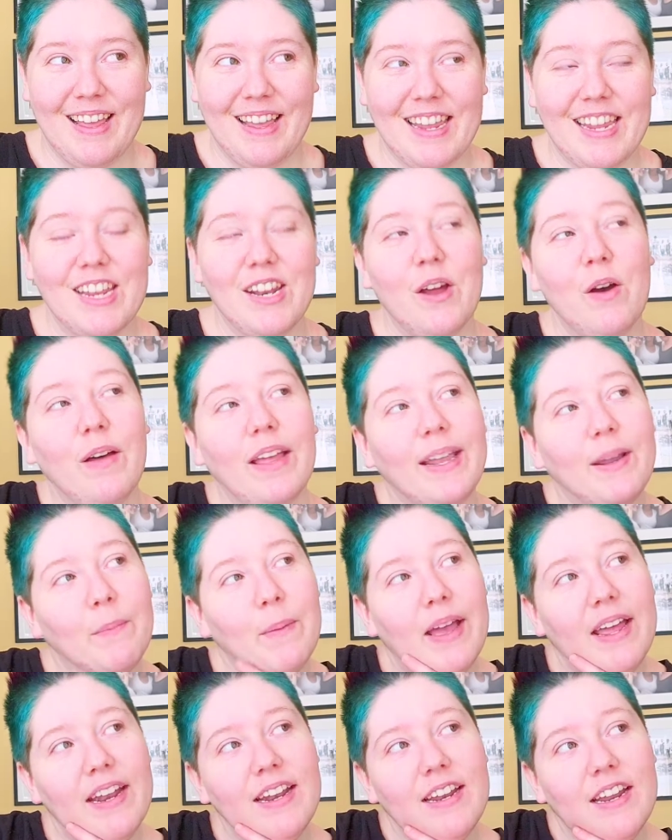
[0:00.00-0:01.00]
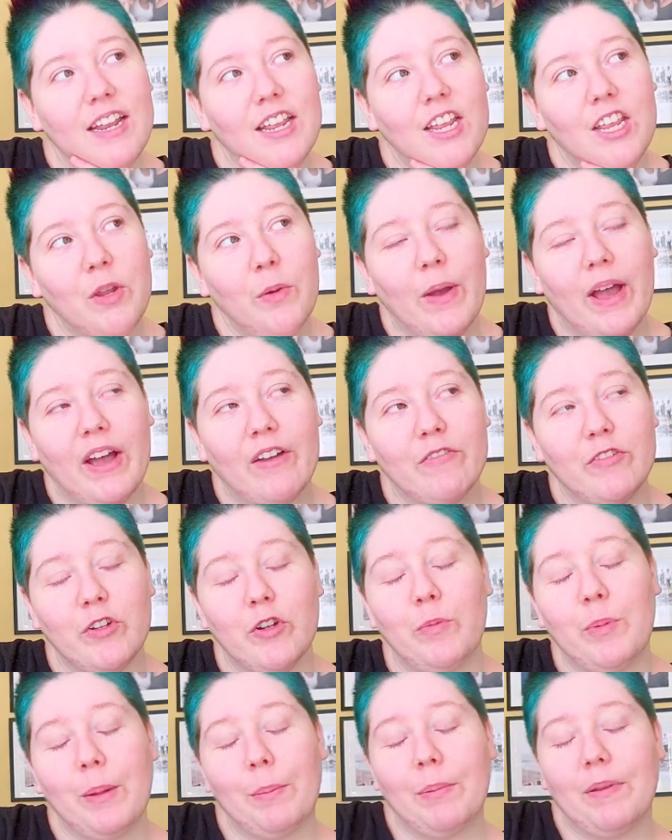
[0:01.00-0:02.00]
you know, like when you have two
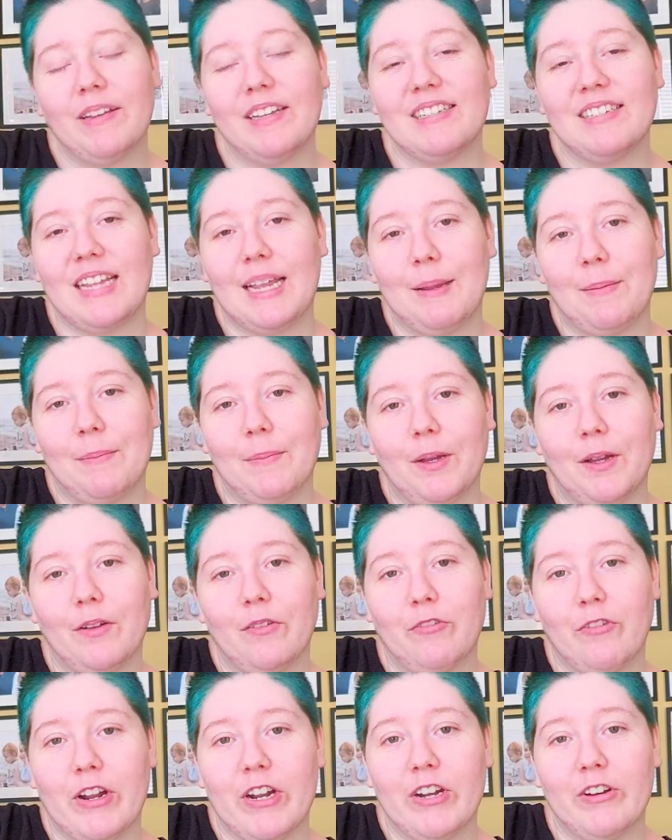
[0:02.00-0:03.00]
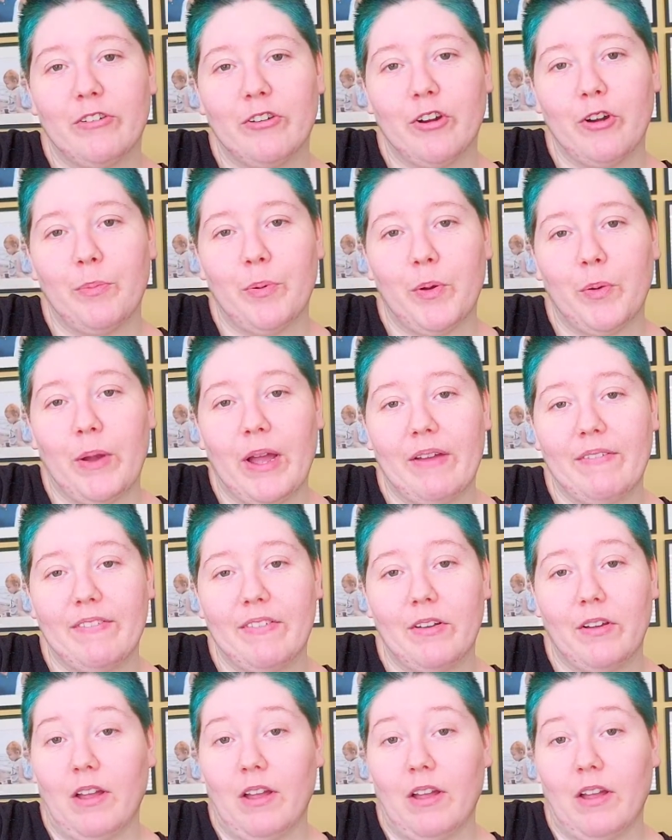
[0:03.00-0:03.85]
people in the same friend group who have